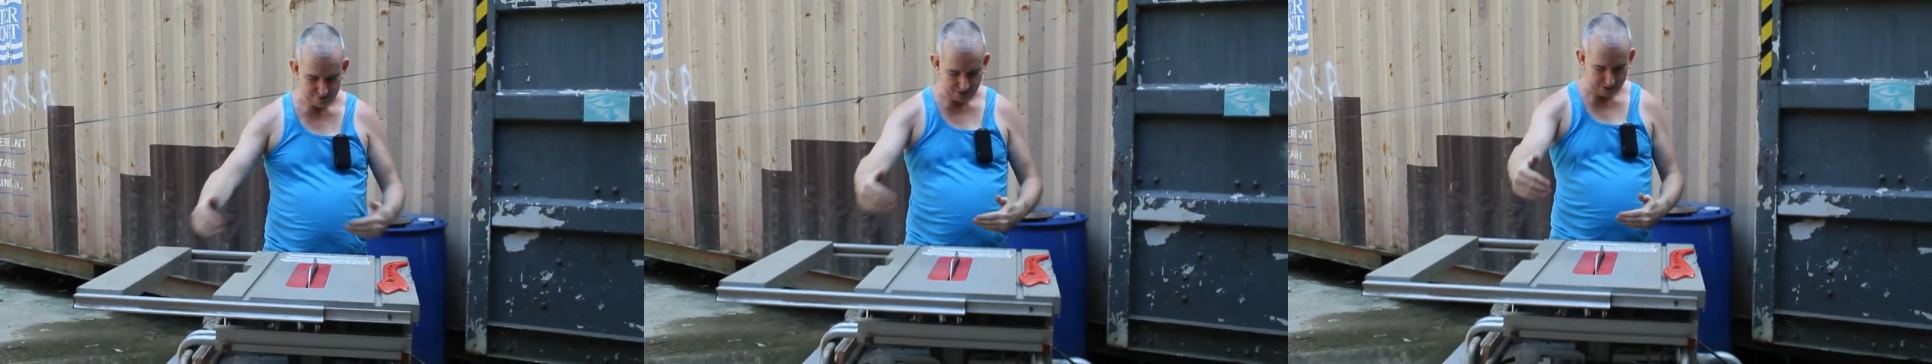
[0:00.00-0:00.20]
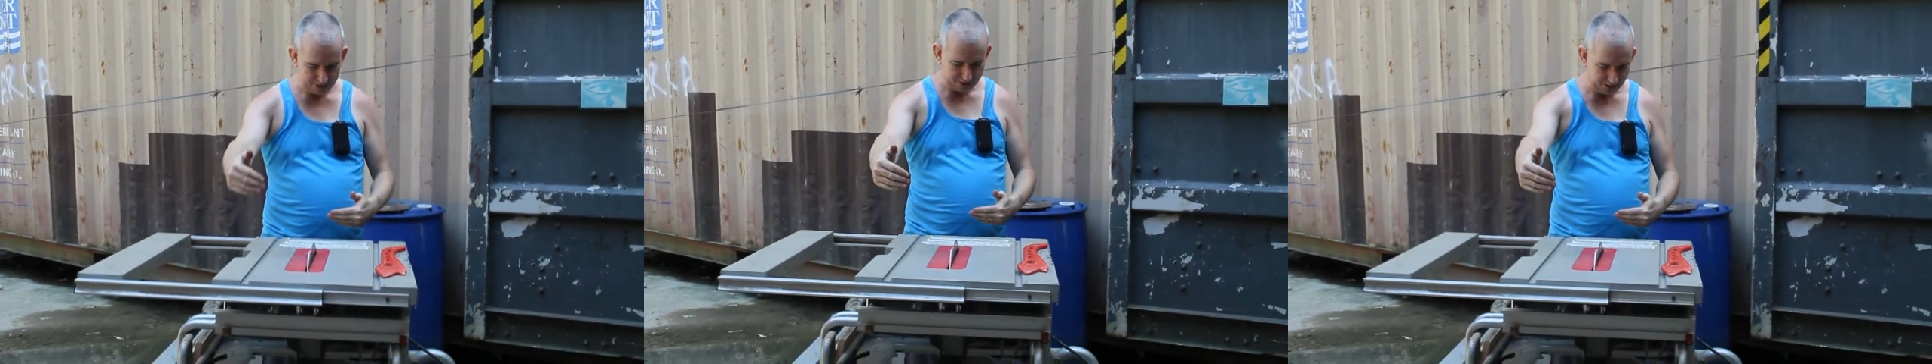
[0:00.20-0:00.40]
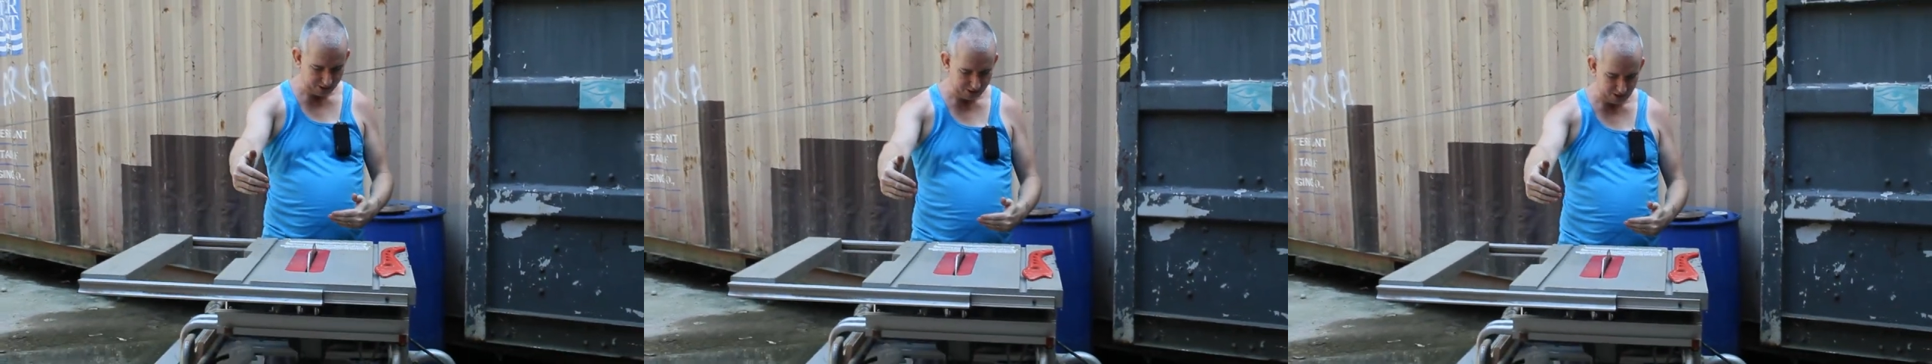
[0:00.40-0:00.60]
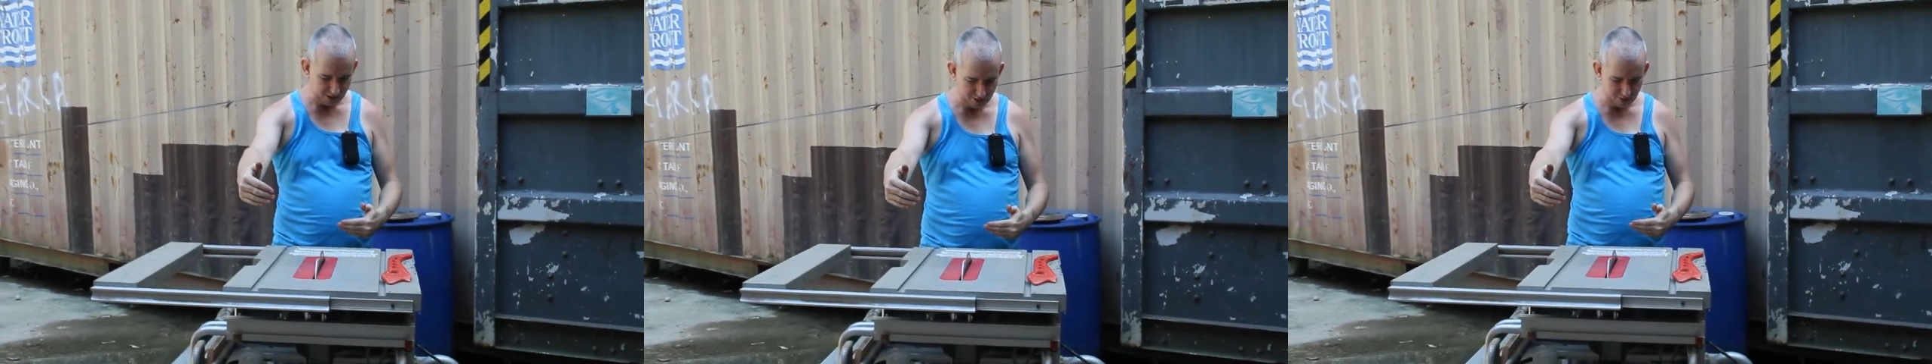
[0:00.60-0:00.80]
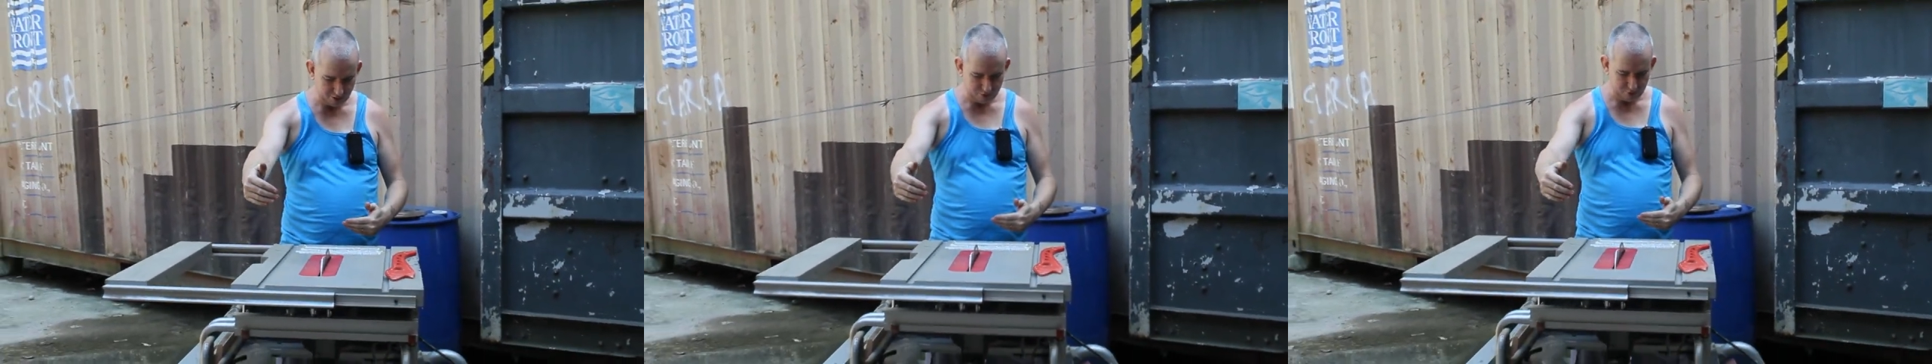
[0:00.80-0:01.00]
is
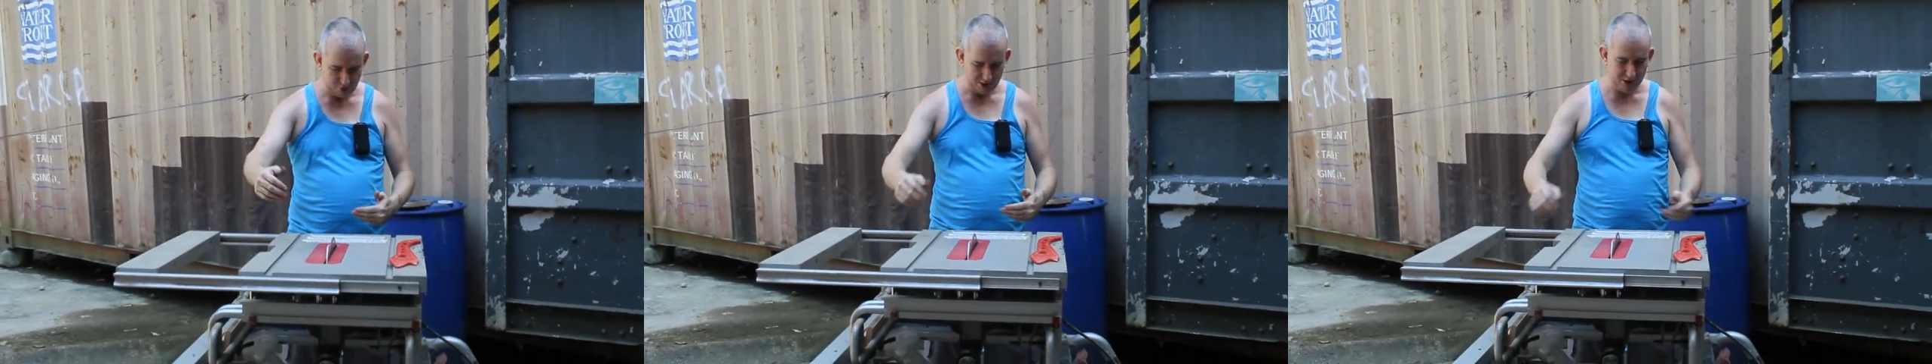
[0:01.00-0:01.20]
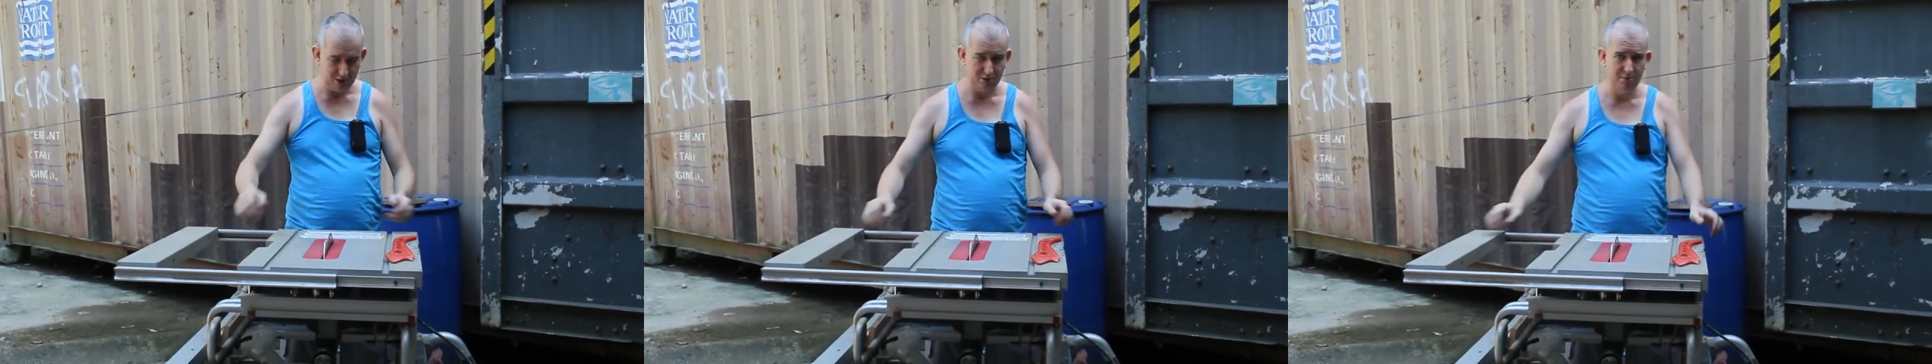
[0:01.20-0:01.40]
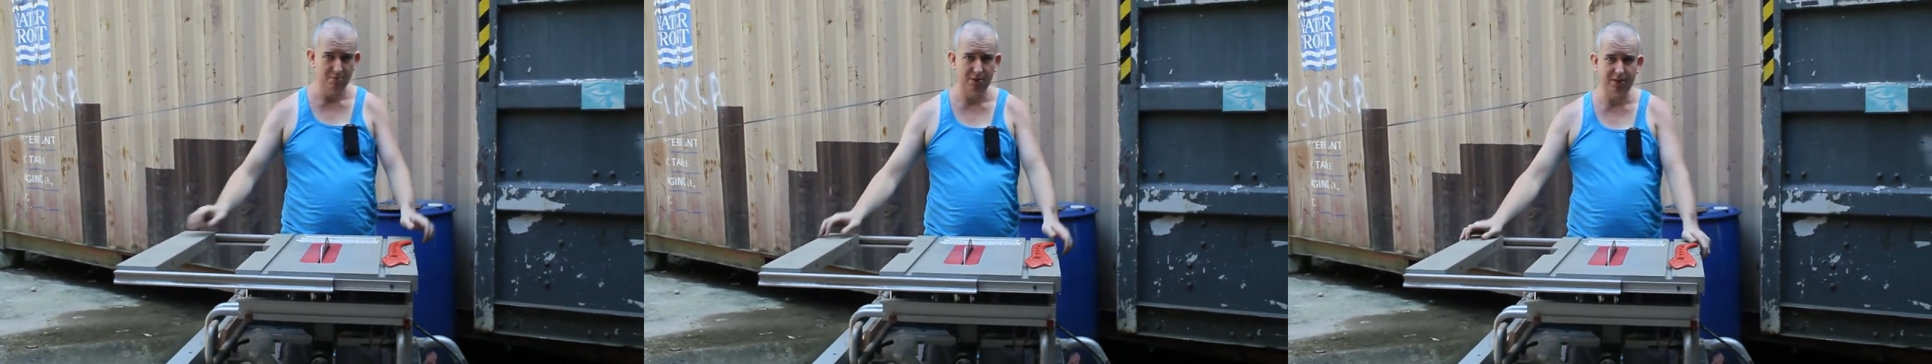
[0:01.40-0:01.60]
642 by